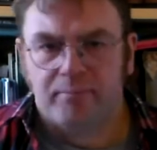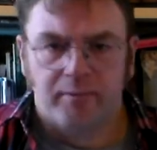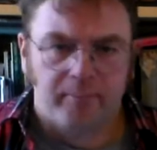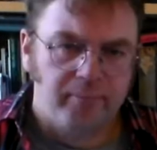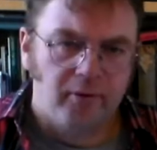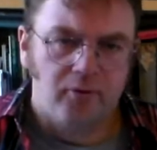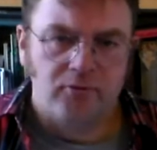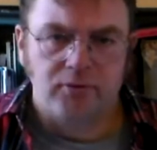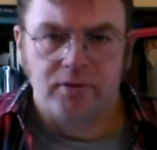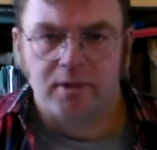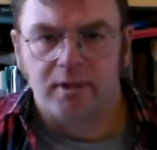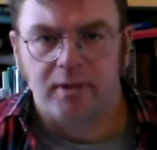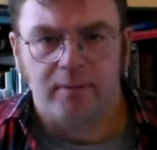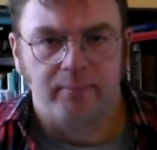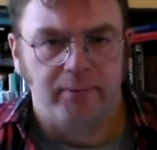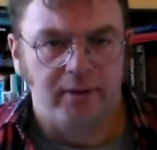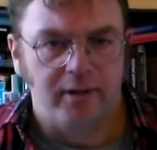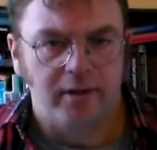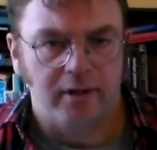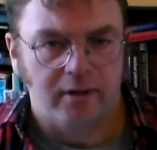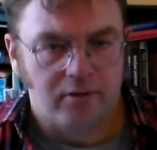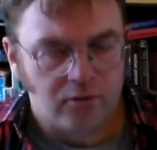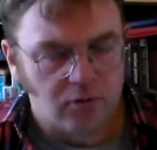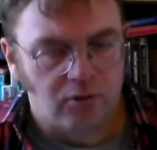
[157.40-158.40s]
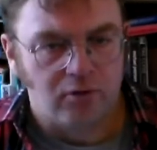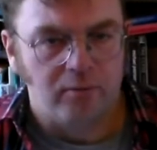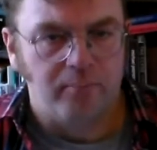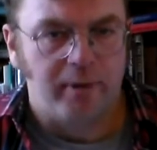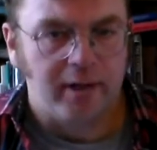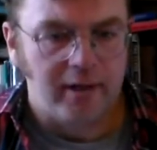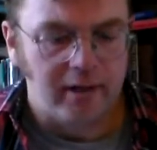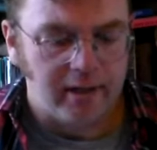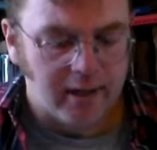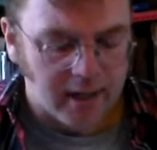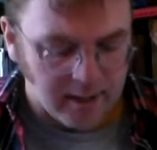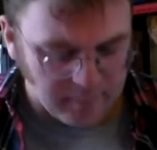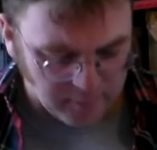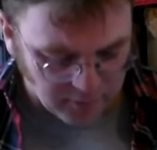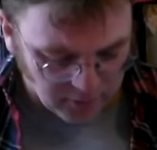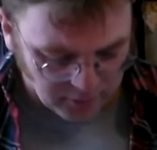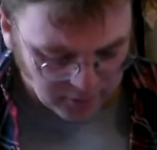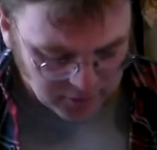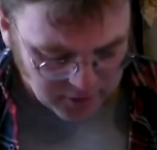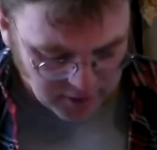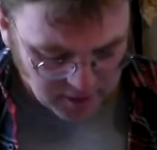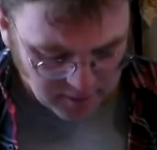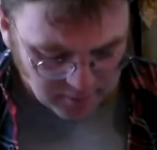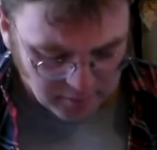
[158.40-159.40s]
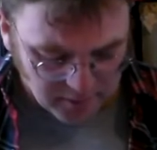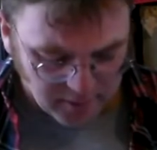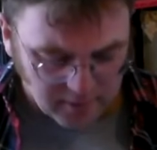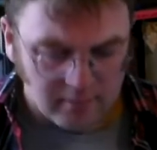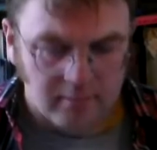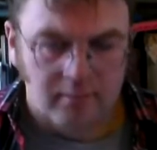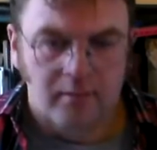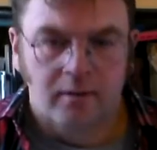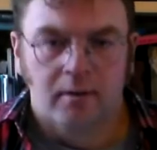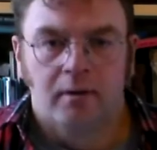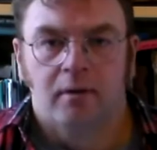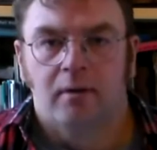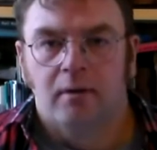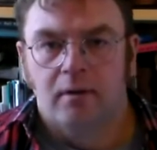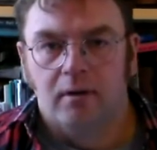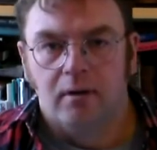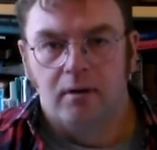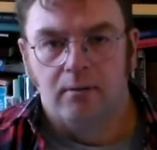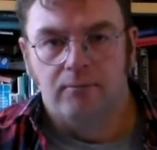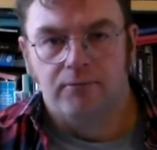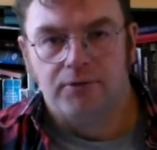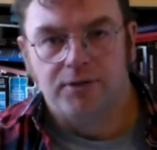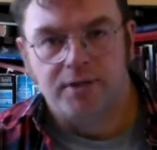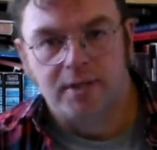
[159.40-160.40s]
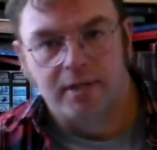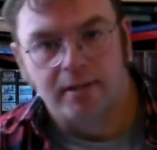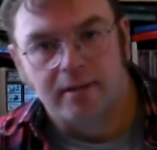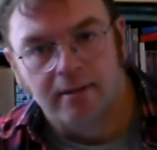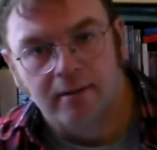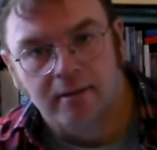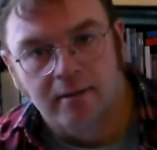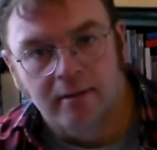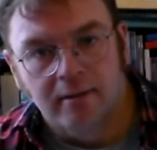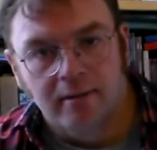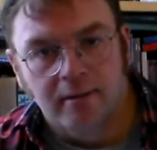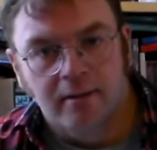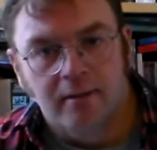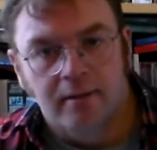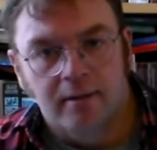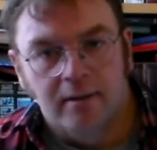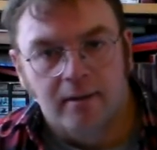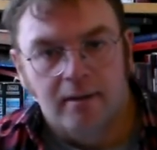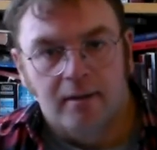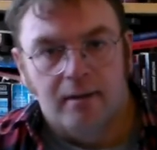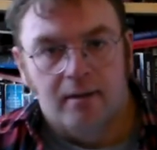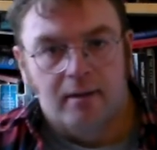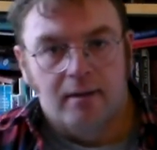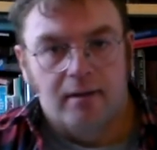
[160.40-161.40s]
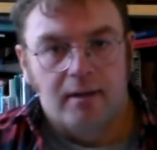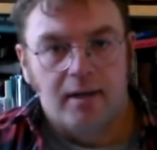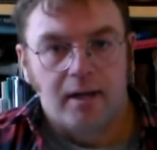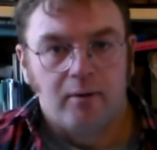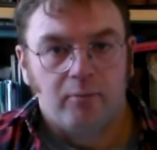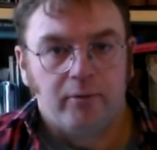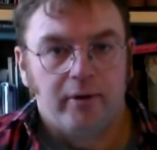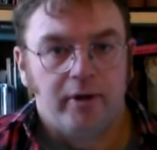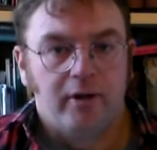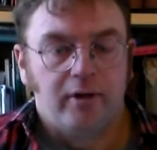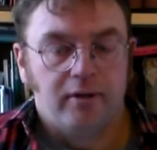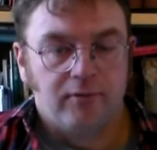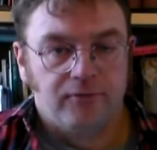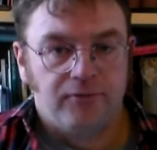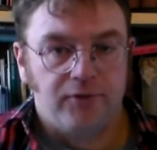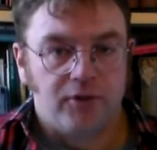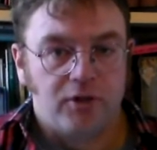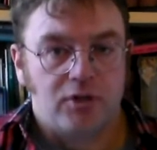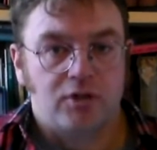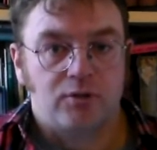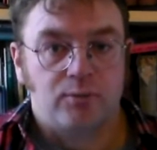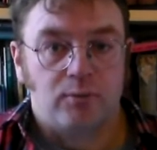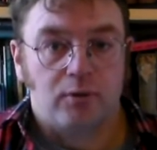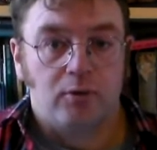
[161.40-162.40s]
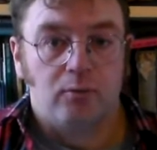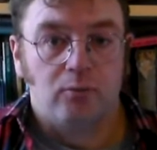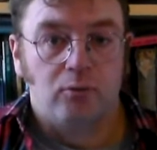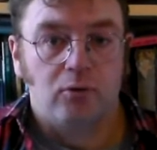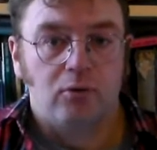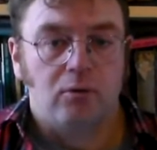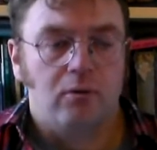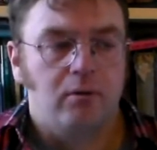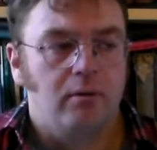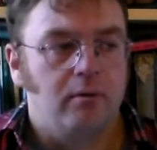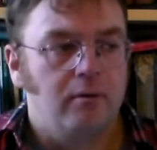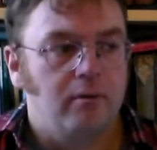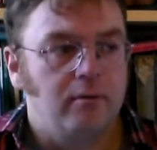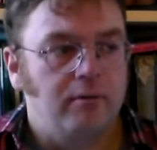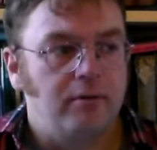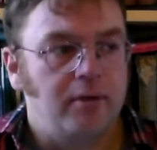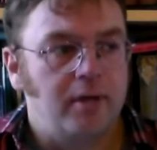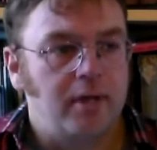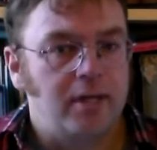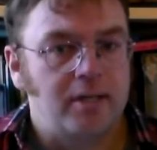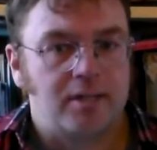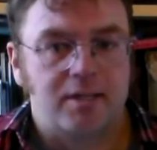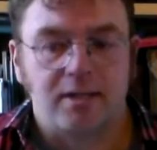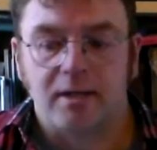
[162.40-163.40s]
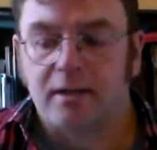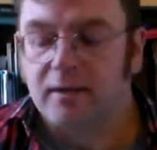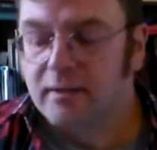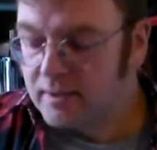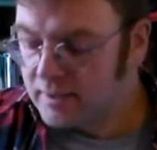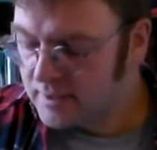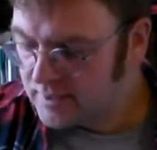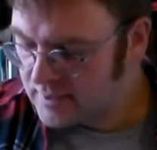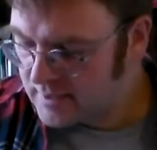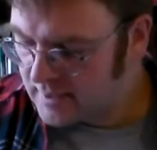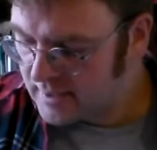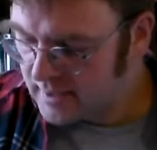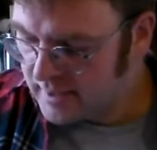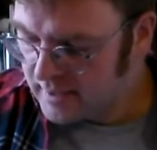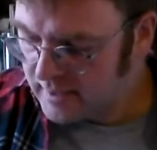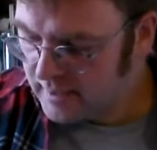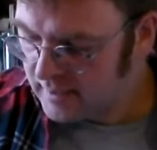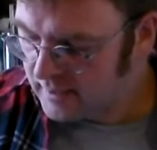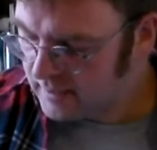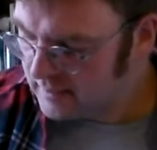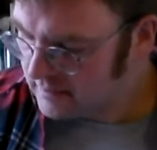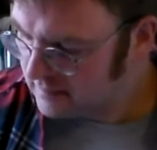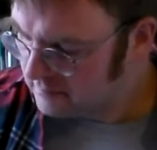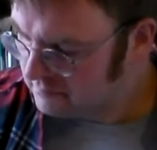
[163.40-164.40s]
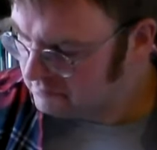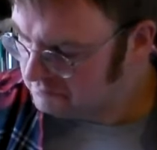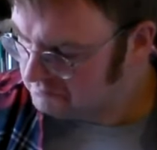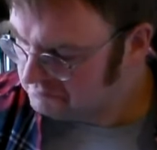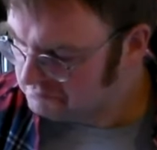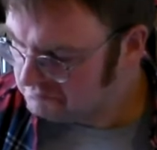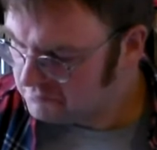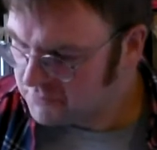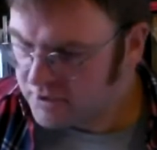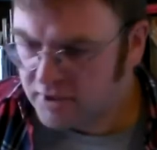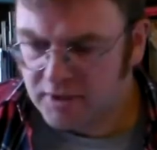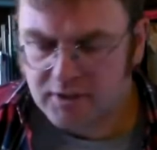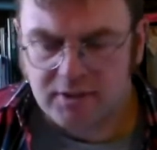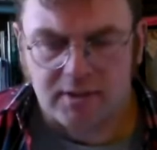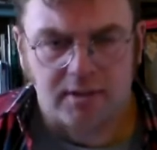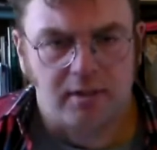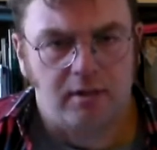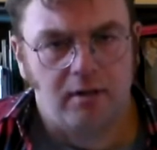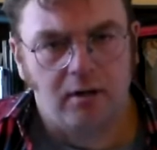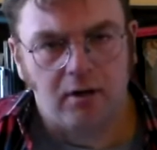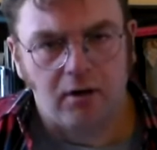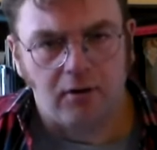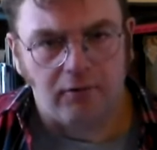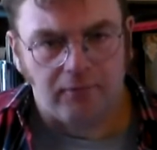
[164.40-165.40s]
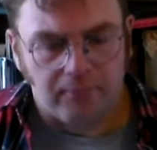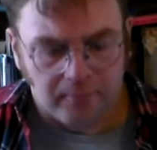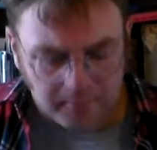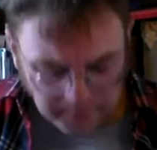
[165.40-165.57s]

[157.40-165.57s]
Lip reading: proposal had been ignored by the Admiralty, but obviously now we're in the First World War, this idea is getting dusted off.